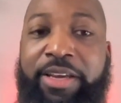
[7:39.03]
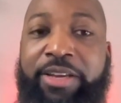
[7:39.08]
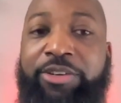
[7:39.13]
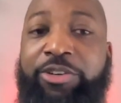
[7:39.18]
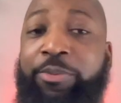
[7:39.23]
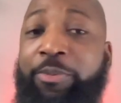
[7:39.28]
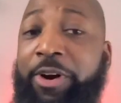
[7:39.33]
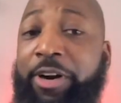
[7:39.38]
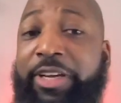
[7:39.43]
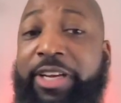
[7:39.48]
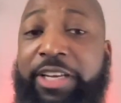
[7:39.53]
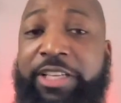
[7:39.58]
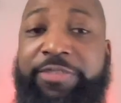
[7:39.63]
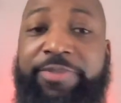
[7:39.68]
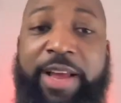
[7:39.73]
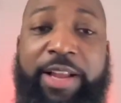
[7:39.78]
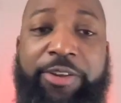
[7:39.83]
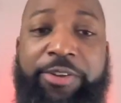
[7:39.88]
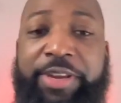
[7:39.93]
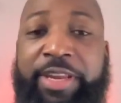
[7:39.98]
The market is
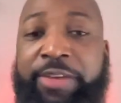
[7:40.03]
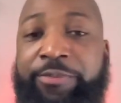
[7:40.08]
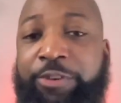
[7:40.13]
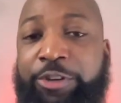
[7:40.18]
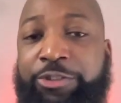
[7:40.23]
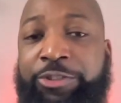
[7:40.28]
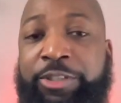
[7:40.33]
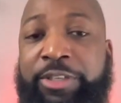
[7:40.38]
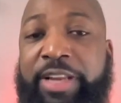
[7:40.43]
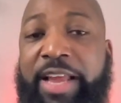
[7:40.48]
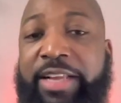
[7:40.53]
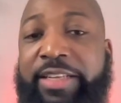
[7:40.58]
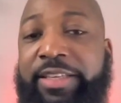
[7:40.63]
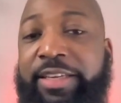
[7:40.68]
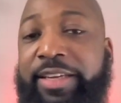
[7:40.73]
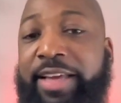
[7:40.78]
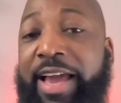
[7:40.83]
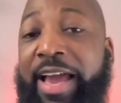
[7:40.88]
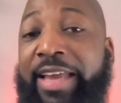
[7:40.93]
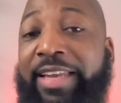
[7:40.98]
valuing Virgin
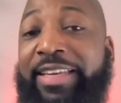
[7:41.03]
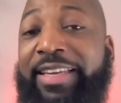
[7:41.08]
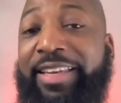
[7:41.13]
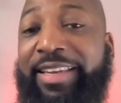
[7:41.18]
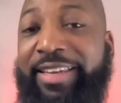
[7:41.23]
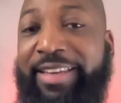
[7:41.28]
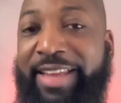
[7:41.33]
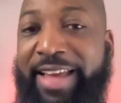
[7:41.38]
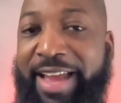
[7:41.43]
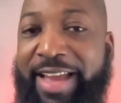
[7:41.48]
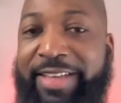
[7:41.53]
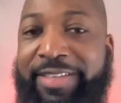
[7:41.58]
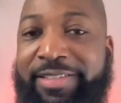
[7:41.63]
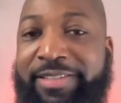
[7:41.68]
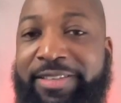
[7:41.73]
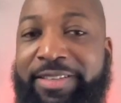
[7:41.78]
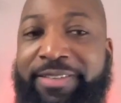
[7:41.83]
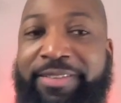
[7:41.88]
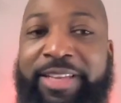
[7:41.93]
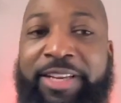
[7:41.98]
Galactic at
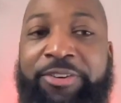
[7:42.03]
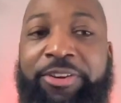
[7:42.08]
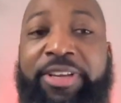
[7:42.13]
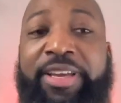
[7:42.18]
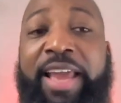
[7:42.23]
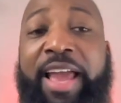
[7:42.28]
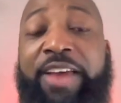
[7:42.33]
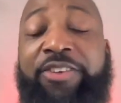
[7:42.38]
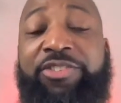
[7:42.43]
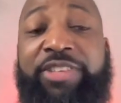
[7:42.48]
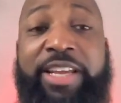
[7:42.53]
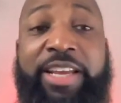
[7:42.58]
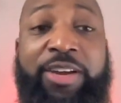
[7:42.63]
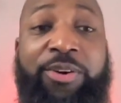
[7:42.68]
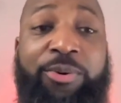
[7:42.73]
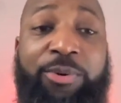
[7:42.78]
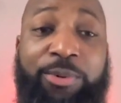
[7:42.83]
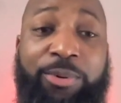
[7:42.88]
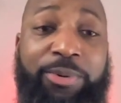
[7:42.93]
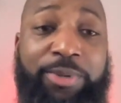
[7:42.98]
less than the cash they
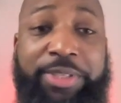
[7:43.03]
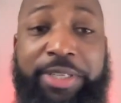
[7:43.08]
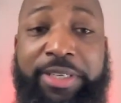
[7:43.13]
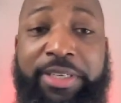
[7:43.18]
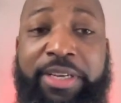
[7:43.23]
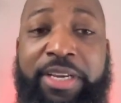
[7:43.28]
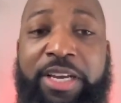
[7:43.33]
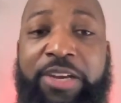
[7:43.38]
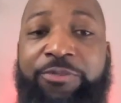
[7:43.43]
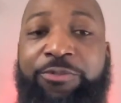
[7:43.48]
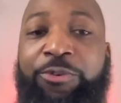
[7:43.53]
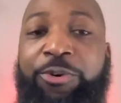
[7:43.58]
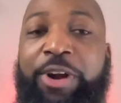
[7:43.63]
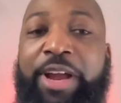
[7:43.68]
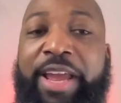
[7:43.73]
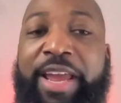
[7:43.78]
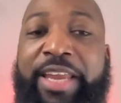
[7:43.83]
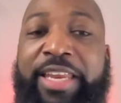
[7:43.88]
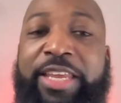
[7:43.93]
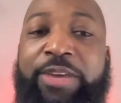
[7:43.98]
hold. For
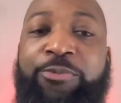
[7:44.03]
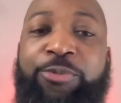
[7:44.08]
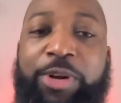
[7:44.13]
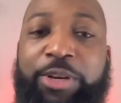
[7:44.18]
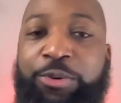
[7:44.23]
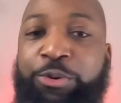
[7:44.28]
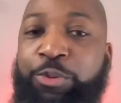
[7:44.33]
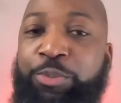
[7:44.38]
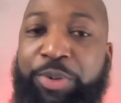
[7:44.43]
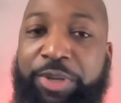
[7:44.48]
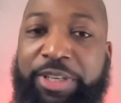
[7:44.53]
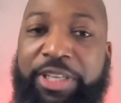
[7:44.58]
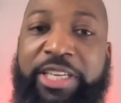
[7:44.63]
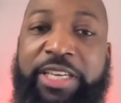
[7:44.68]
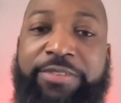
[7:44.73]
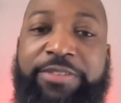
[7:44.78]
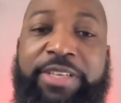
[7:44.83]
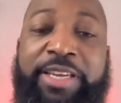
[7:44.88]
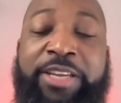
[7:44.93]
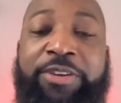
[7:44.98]
anyone who
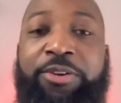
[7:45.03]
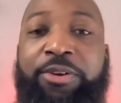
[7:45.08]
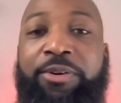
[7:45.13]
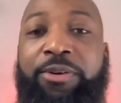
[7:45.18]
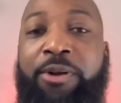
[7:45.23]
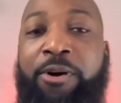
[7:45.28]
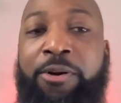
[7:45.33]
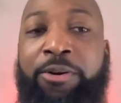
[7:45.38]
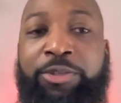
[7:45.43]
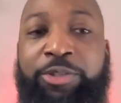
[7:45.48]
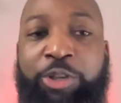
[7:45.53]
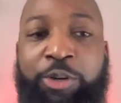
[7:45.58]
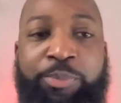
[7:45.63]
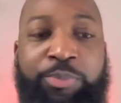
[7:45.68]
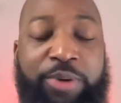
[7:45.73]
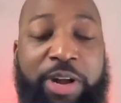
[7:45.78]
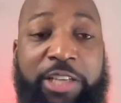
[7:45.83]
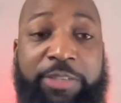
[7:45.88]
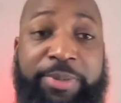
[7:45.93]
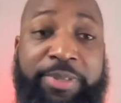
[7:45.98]
believes in the long-term
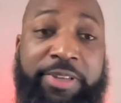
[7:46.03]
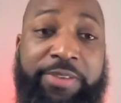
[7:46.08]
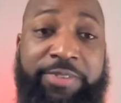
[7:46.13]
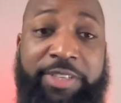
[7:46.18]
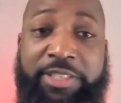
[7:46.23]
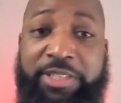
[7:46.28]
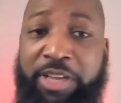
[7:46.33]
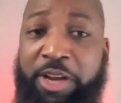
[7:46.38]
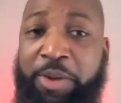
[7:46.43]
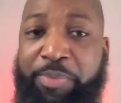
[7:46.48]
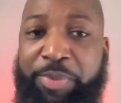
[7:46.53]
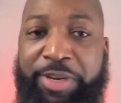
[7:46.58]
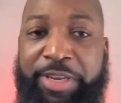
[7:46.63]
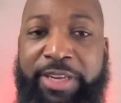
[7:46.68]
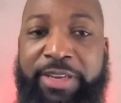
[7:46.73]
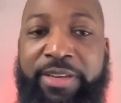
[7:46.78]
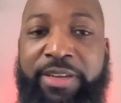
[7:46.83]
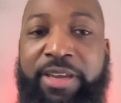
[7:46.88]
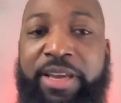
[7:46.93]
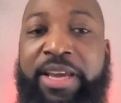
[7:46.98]
prospect of this
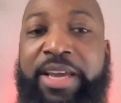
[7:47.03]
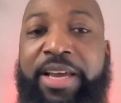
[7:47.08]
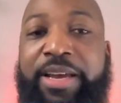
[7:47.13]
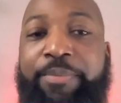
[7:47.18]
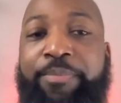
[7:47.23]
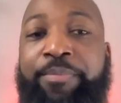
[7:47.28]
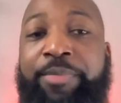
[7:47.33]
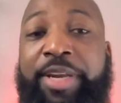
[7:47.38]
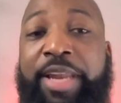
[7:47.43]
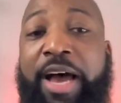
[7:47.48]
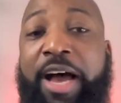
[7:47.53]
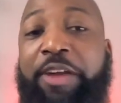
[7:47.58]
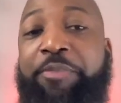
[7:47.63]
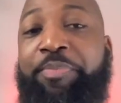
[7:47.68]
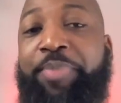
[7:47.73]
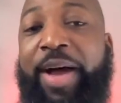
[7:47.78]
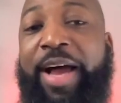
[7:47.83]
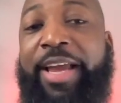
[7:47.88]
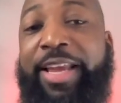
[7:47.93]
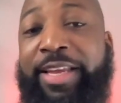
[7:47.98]
company, not
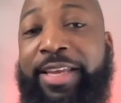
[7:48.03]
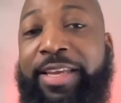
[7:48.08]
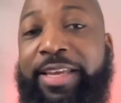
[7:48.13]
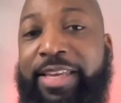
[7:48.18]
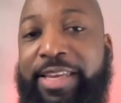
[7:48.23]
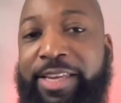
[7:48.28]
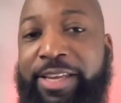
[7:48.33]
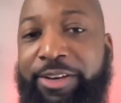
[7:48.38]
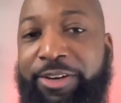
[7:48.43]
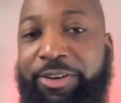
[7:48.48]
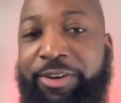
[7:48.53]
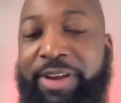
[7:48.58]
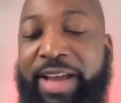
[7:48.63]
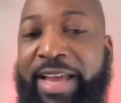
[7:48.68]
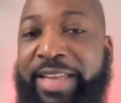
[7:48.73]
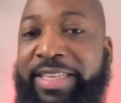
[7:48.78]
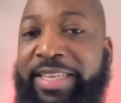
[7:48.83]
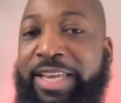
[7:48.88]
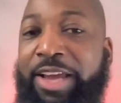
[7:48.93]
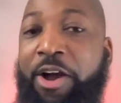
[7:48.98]
buying here
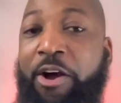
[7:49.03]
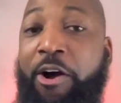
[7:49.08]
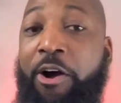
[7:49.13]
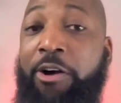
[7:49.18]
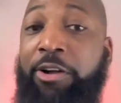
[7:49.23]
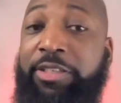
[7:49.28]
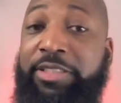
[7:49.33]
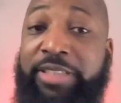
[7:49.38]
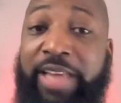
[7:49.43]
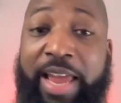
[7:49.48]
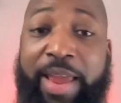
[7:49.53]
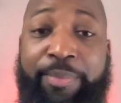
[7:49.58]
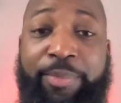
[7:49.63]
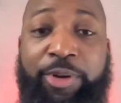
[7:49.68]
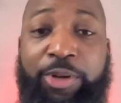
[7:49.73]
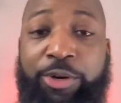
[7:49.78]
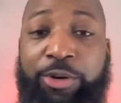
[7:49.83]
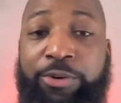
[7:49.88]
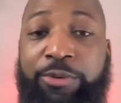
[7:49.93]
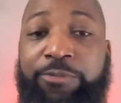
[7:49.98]
at the all-time
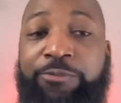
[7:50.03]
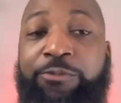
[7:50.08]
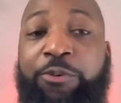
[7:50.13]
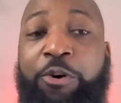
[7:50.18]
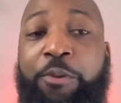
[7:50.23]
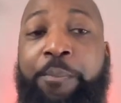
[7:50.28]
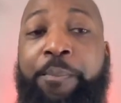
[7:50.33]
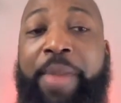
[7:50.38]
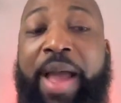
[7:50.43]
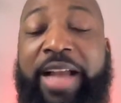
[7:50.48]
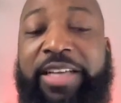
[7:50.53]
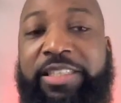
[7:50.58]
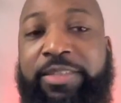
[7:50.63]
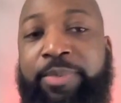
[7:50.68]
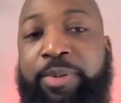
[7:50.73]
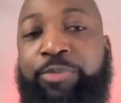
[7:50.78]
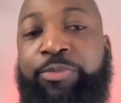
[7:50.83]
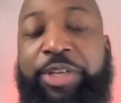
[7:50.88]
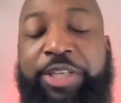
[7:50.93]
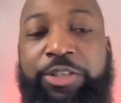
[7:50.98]
low for
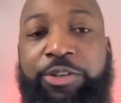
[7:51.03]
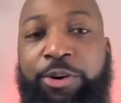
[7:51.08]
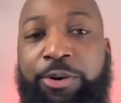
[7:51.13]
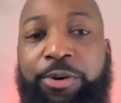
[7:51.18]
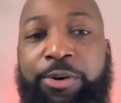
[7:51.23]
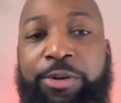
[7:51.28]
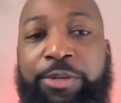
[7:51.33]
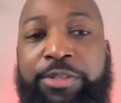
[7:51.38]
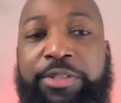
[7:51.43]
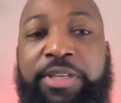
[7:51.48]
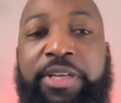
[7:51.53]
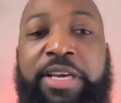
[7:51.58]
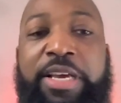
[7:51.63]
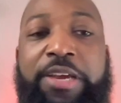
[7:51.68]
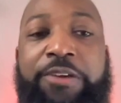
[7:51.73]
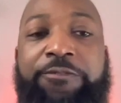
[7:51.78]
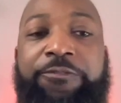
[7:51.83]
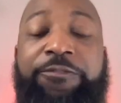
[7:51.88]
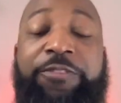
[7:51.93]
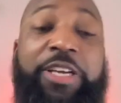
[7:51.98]
maximum returns
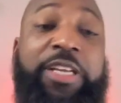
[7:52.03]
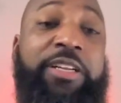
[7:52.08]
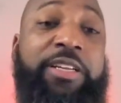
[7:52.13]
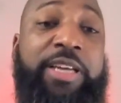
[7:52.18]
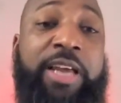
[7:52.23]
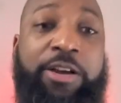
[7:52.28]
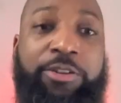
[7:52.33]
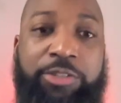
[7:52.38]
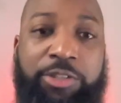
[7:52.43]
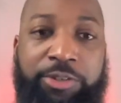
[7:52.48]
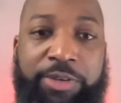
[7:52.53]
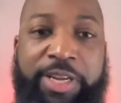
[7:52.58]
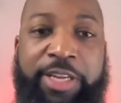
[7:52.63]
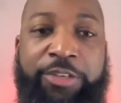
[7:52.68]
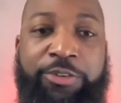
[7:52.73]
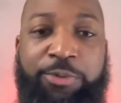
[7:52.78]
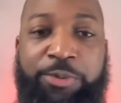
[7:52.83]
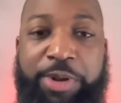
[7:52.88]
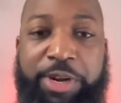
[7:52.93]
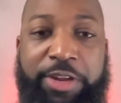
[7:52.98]
feel
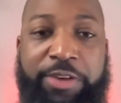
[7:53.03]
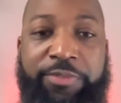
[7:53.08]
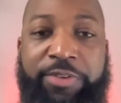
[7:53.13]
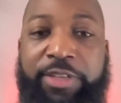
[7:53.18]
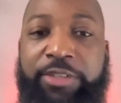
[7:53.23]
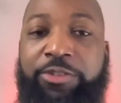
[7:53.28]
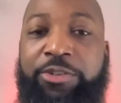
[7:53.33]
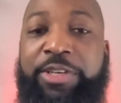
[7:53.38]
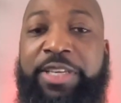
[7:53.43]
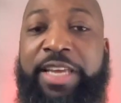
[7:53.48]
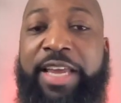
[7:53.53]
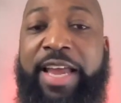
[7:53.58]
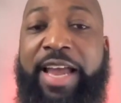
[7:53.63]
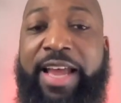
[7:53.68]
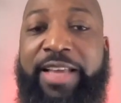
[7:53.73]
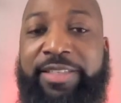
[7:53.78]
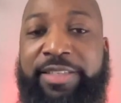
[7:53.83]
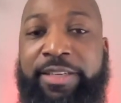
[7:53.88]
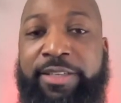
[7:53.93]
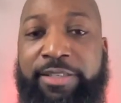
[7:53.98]
counterintuitive to the
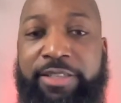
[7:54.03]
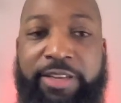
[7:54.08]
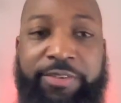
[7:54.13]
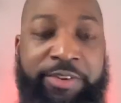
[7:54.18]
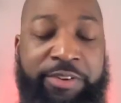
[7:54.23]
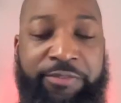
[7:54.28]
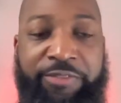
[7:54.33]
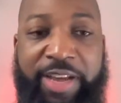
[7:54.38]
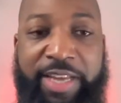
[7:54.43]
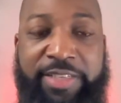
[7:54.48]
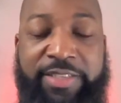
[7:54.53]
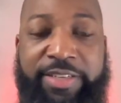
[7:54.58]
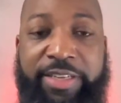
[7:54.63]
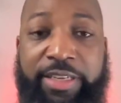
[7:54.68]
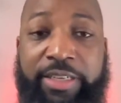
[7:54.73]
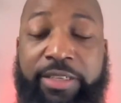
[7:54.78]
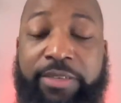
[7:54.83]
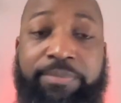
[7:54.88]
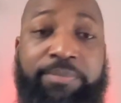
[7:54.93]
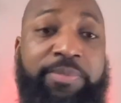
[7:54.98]
essence of
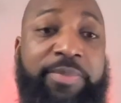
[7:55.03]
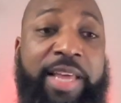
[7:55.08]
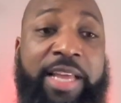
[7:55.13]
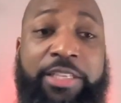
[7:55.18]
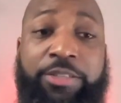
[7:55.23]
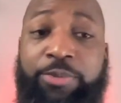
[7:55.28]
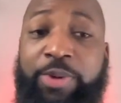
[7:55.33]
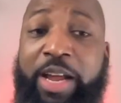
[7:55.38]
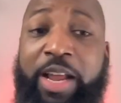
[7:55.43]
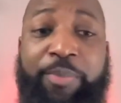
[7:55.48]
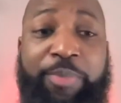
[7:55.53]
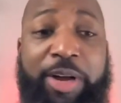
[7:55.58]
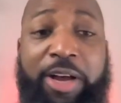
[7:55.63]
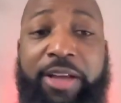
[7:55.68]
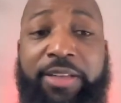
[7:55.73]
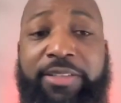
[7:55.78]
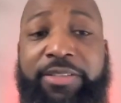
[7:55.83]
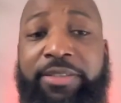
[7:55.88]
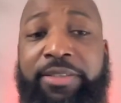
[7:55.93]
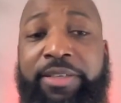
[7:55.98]
investing. That's why I
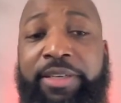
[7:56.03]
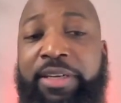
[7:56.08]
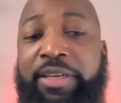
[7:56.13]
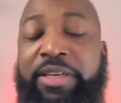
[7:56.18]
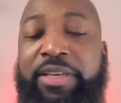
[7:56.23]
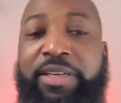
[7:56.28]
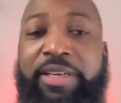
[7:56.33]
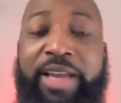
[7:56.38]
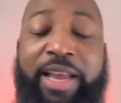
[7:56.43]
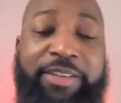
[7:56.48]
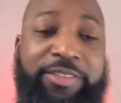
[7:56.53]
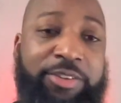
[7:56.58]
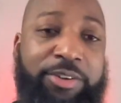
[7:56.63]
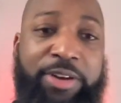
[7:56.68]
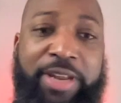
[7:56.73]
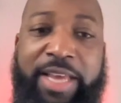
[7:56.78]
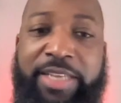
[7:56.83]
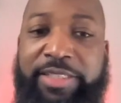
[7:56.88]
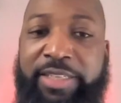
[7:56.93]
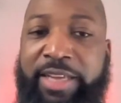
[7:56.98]
bought. And so the
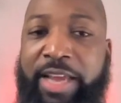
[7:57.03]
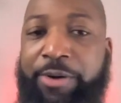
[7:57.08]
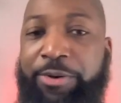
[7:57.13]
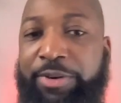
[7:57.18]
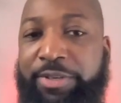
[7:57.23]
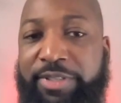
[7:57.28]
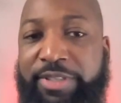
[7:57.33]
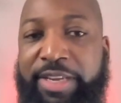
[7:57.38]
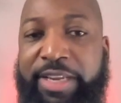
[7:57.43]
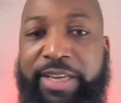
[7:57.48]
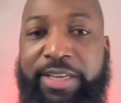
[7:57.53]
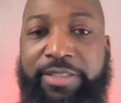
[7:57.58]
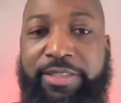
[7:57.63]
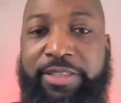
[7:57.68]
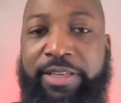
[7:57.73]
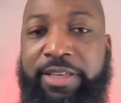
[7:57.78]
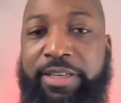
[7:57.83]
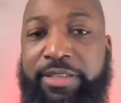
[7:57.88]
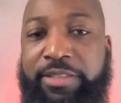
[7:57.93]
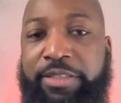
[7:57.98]
last thing I will say is
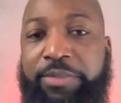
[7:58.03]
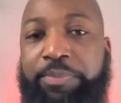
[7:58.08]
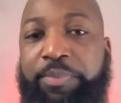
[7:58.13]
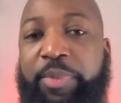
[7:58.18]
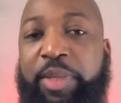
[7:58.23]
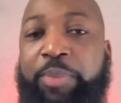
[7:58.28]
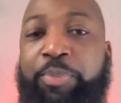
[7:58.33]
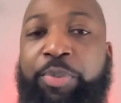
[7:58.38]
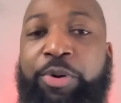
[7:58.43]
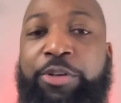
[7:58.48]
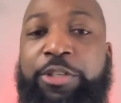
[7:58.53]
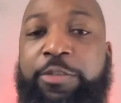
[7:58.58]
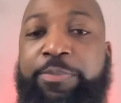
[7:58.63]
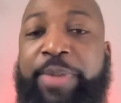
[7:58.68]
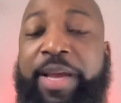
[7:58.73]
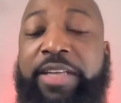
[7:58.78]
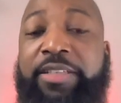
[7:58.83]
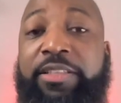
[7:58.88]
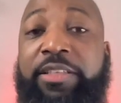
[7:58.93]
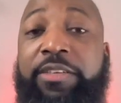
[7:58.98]
this.
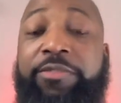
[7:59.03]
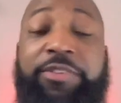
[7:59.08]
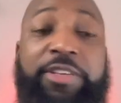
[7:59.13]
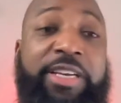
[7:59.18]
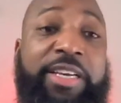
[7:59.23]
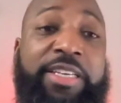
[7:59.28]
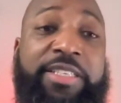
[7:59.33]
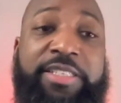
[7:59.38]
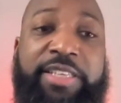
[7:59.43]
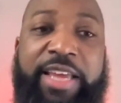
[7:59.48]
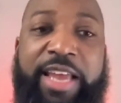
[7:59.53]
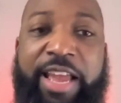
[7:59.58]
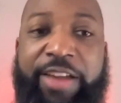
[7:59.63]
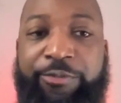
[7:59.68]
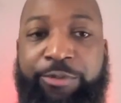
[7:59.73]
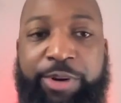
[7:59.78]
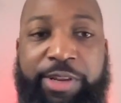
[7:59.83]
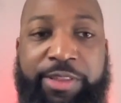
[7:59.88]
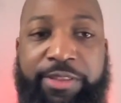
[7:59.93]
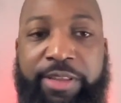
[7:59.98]
Perspective is
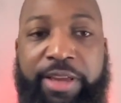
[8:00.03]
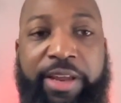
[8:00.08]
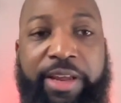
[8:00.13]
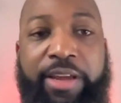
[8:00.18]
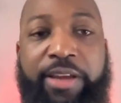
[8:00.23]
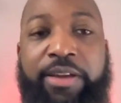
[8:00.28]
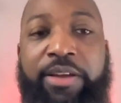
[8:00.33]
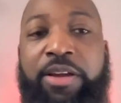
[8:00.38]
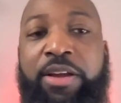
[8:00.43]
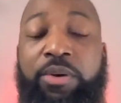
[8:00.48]
everything.